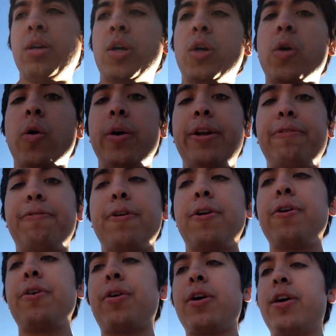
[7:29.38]
Growing
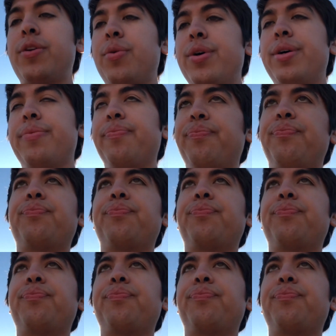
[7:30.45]
Inferno Conduit,